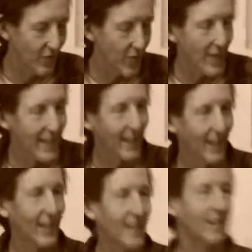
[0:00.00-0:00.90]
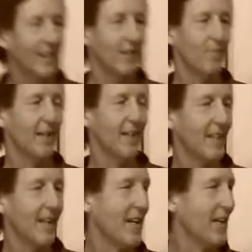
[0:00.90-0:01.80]
all very types? Eclectic in my
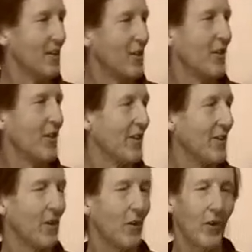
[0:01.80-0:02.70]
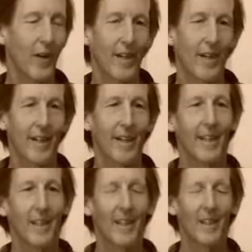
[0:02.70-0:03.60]
taste, and so I,
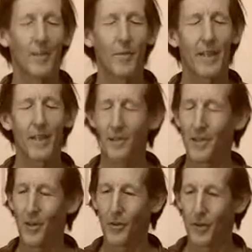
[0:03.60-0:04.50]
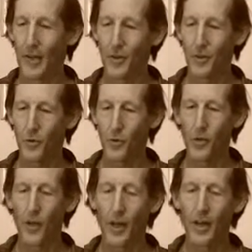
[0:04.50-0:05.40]
like someone asked me the other day, who
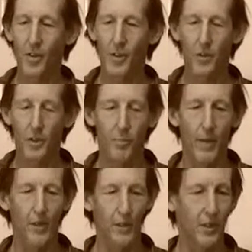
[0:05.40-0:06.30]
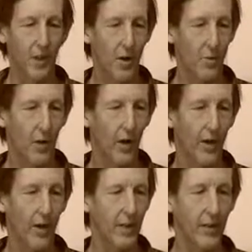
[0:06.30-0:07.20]
did I think was the best guitar
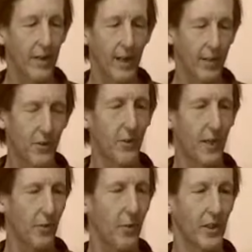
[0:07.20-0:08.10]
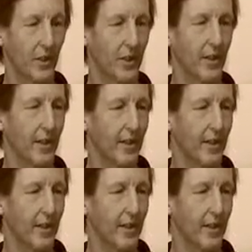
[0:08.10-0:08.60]
player? I couldn't answer that question.